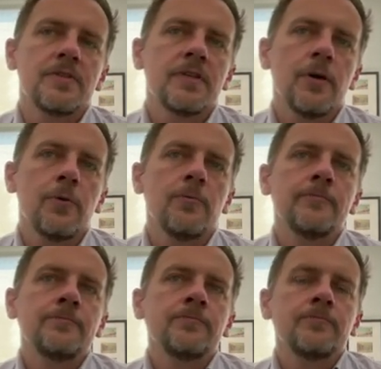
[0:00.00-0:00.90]
So,
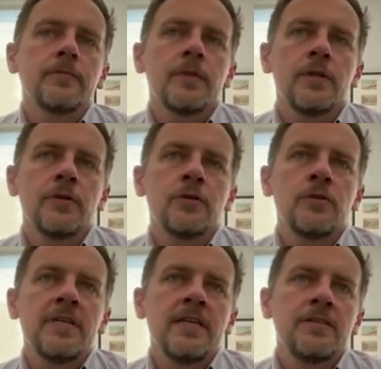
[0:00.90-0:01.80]
you
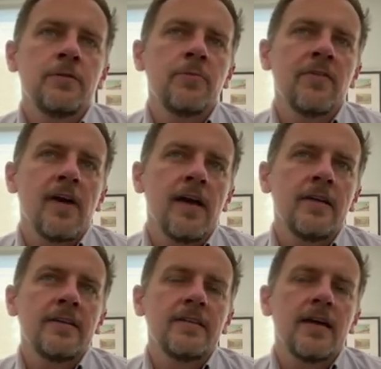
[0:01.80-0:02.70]
need to
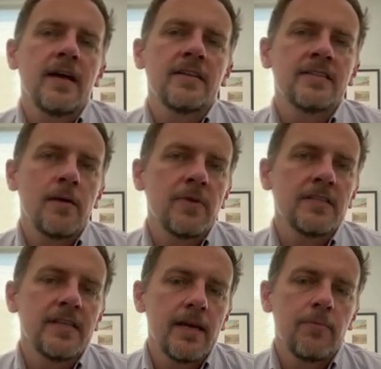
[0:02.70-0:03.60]
provide some
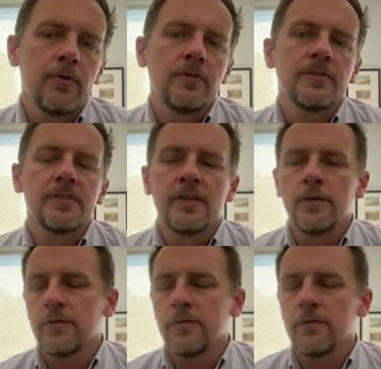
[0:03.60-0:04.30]
examples.